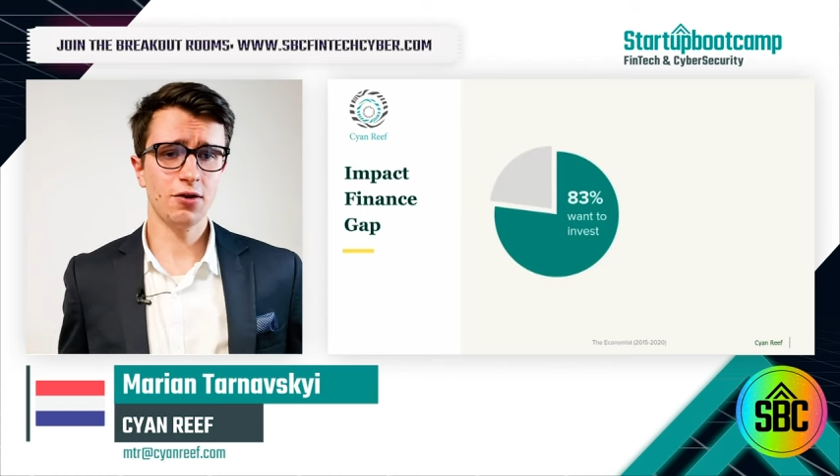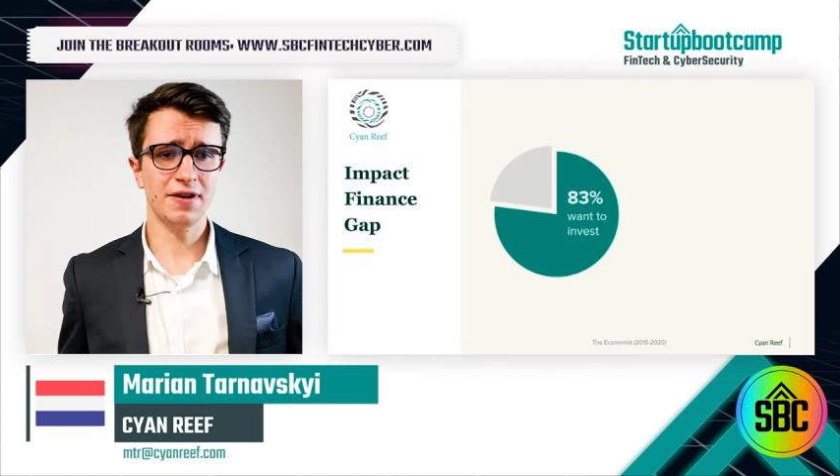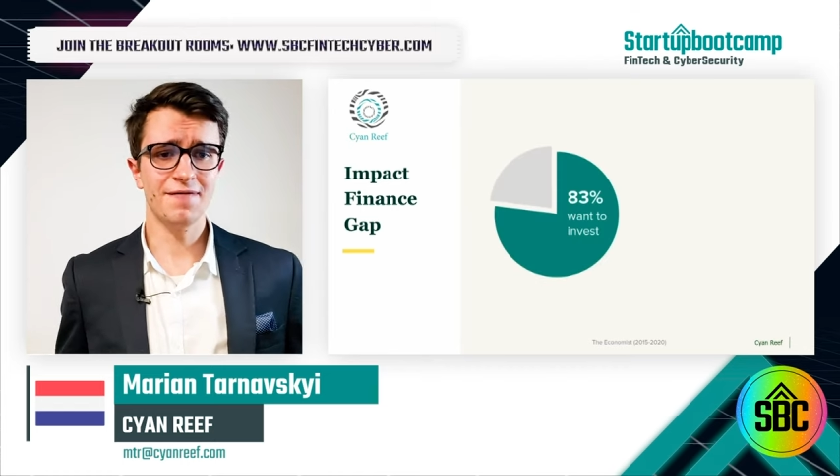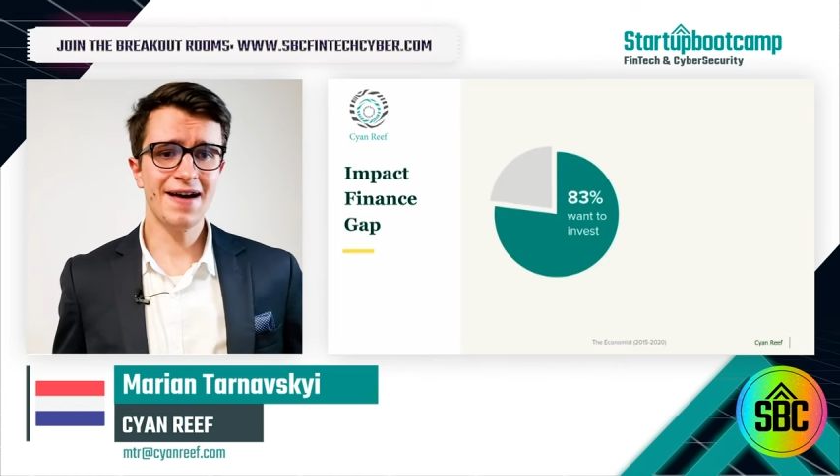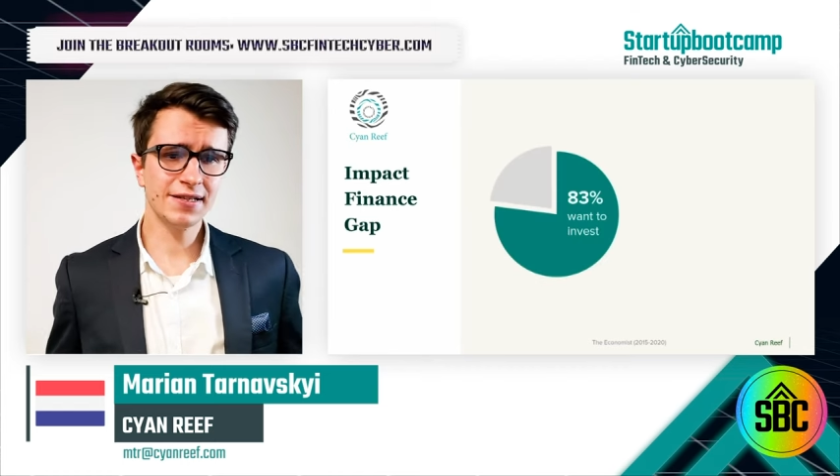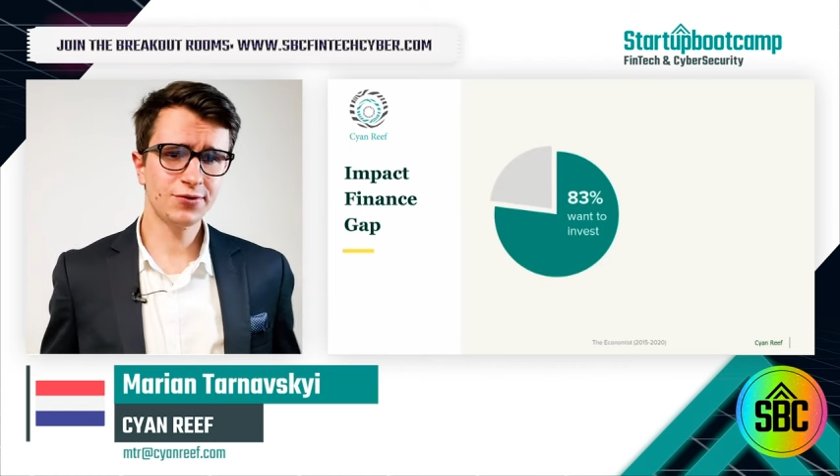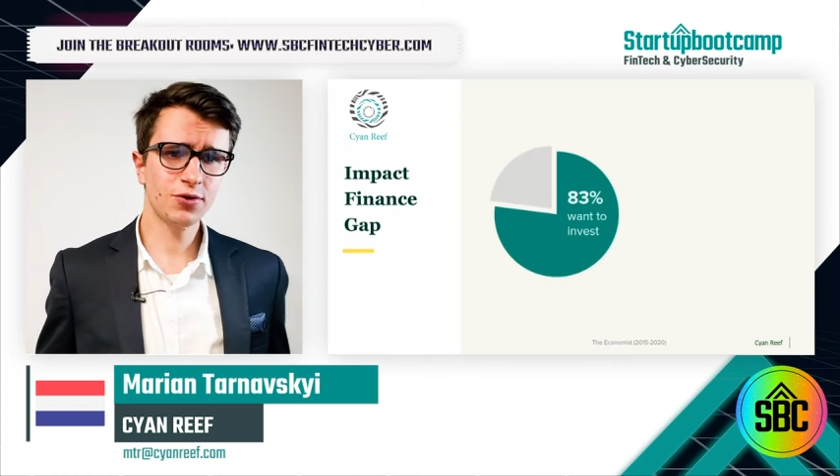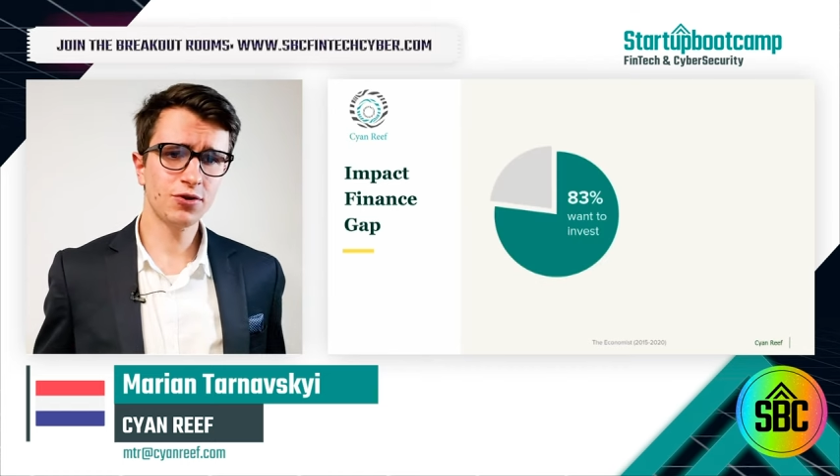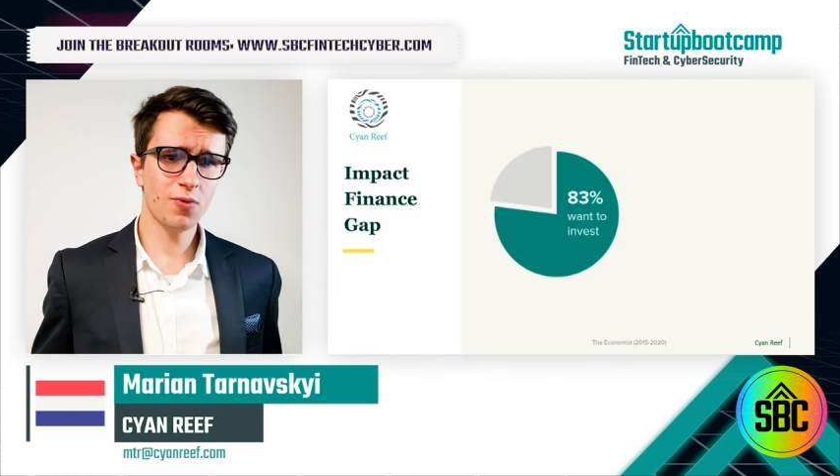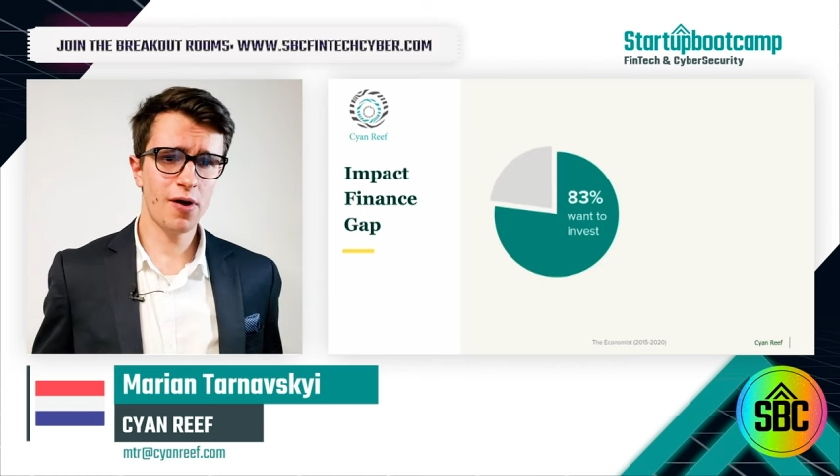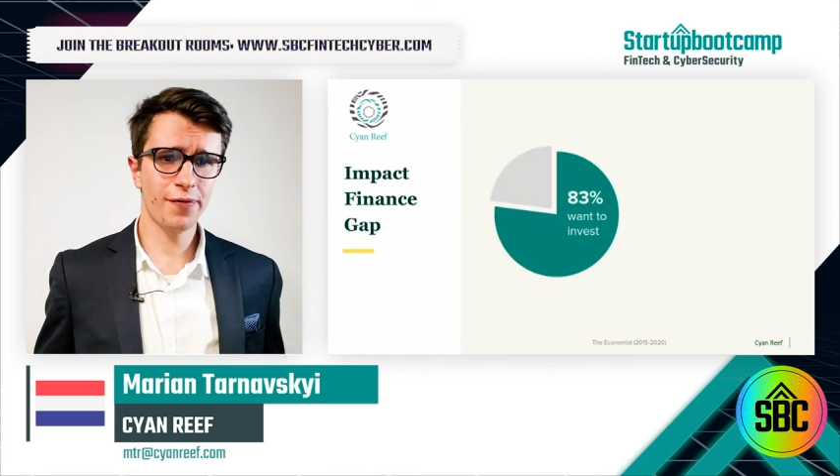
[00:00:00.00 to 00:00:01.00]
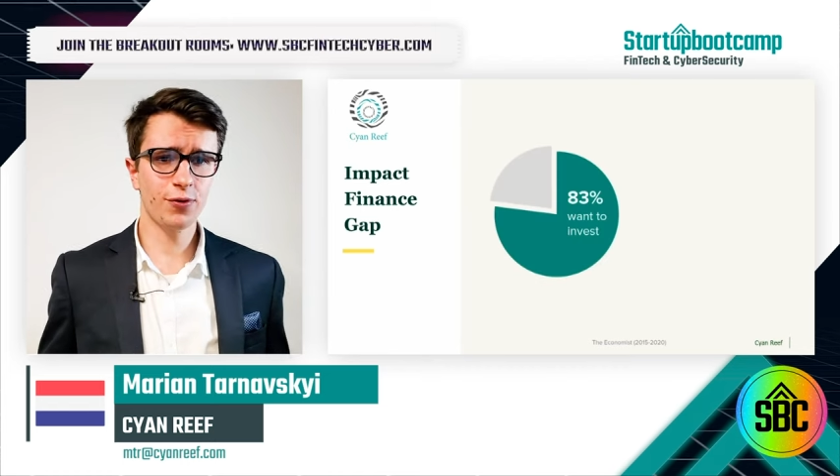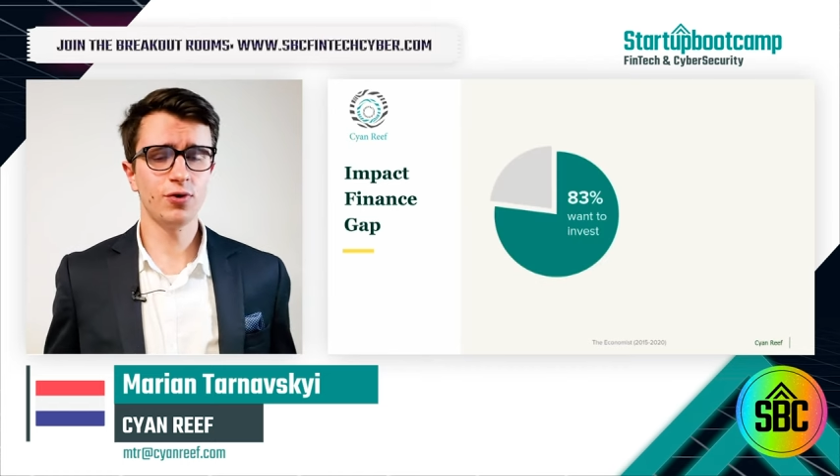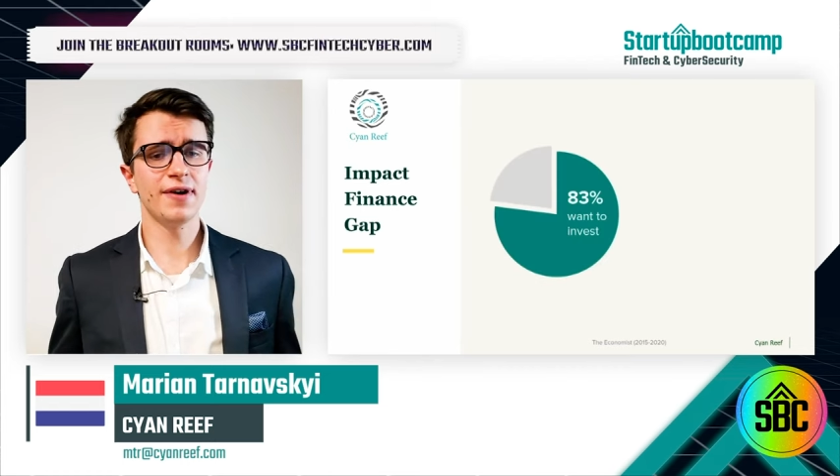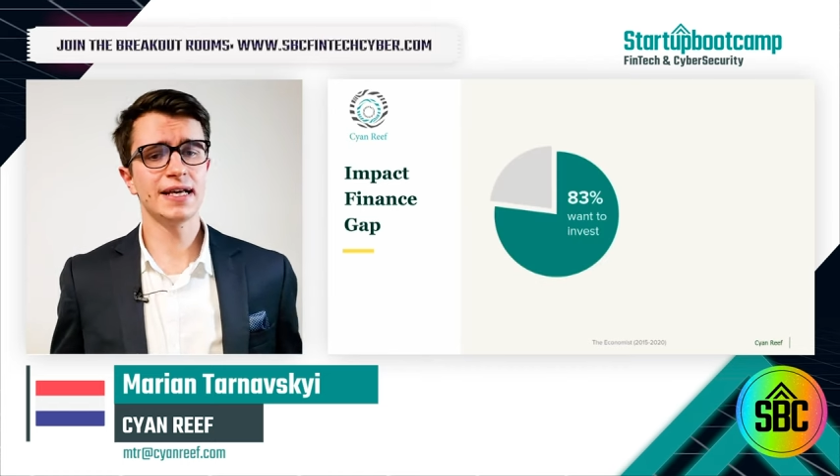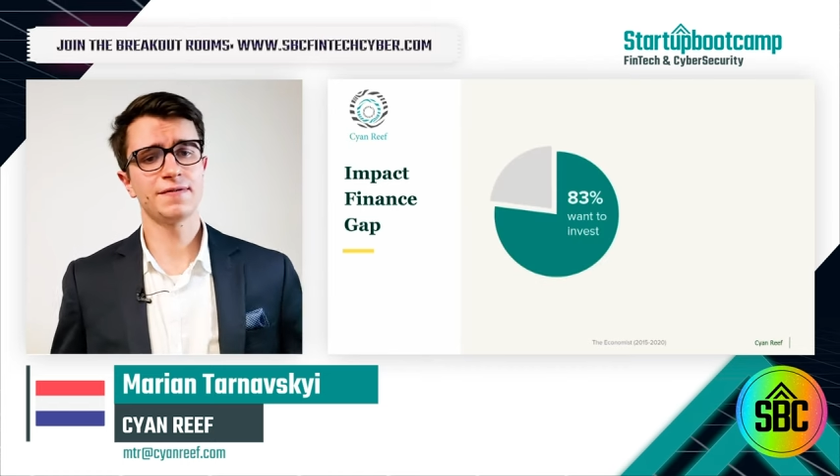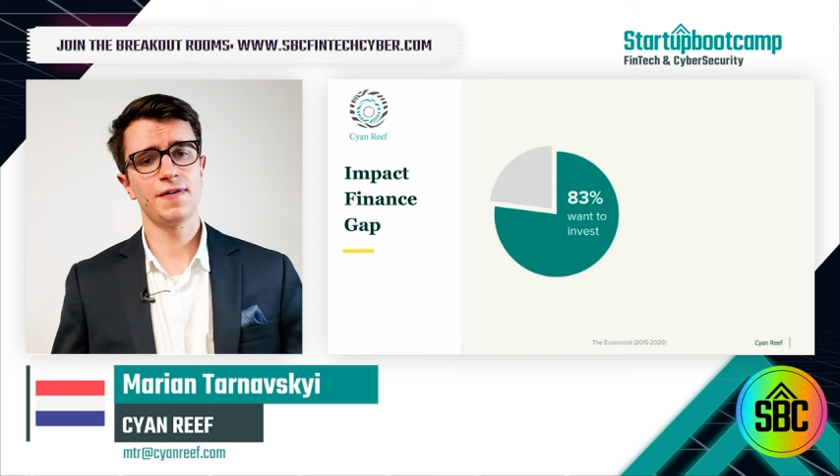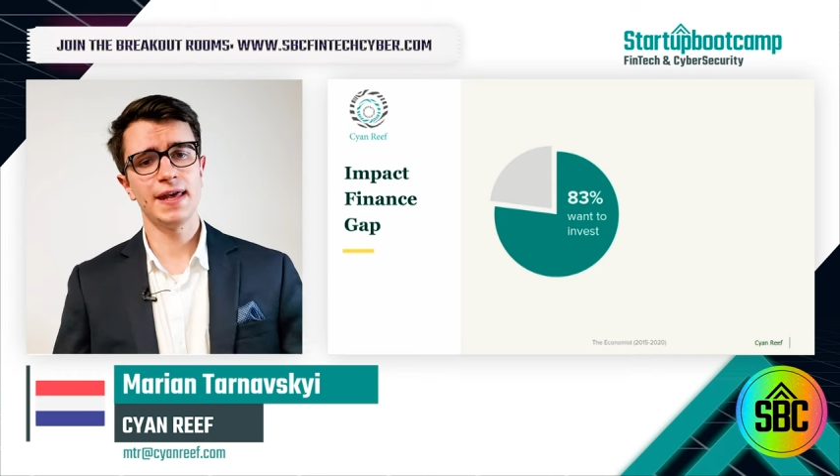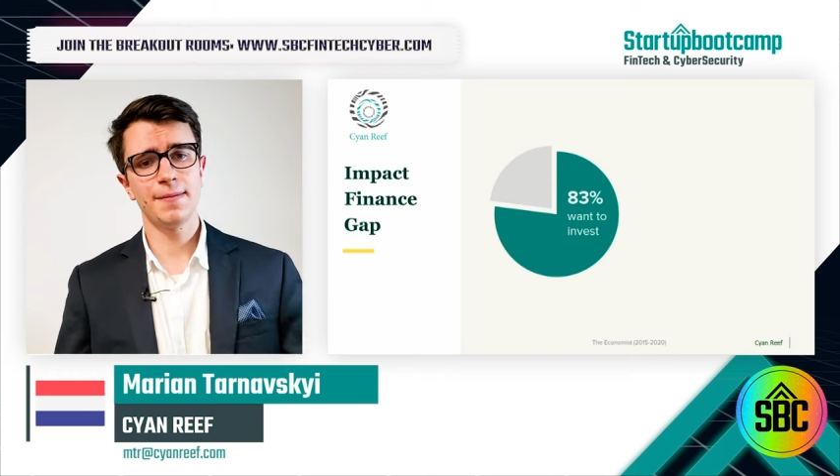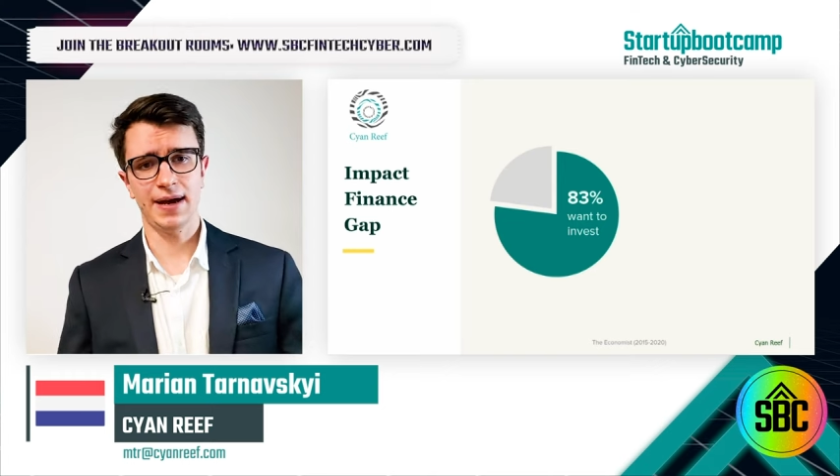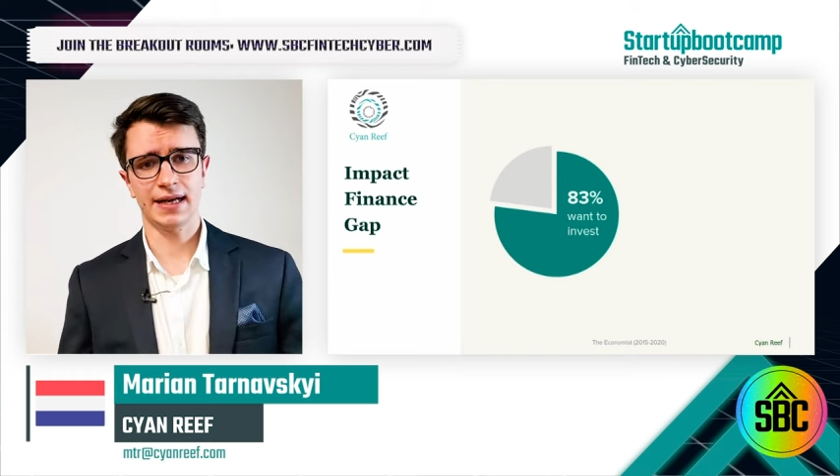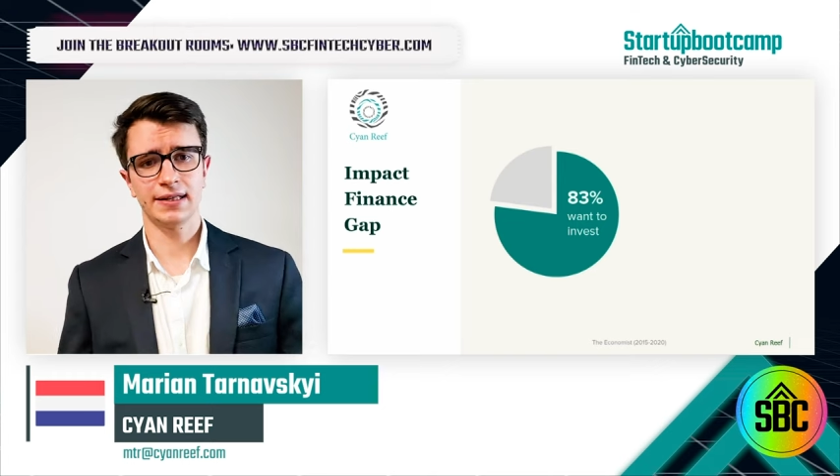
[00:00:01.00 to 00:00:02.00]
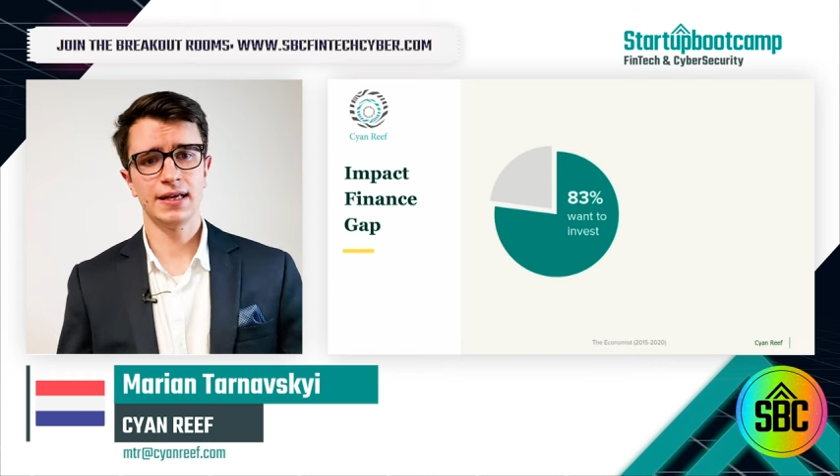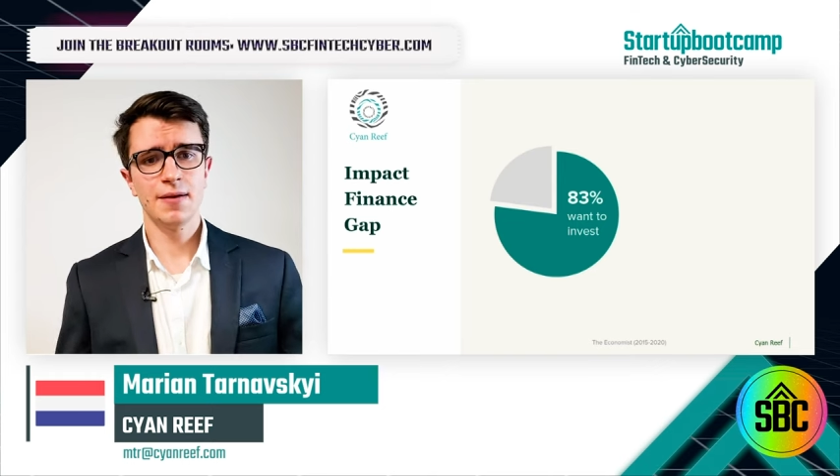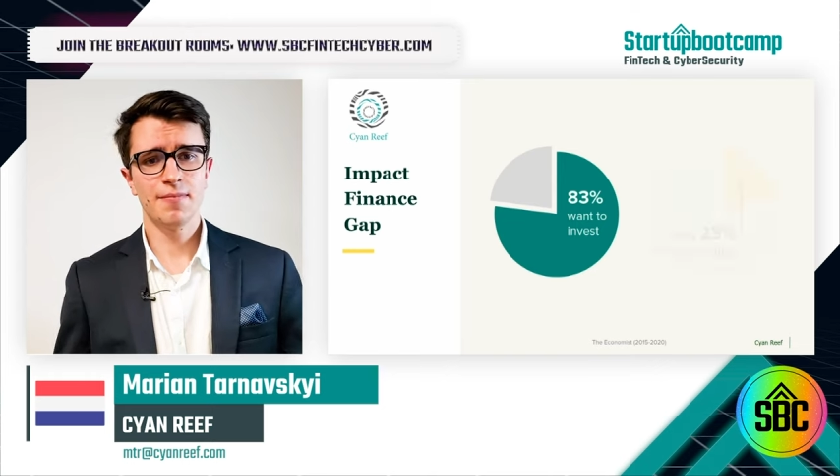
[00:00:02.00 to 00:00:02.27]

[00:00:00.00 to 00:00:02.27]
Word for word: of investors want to invest with impact,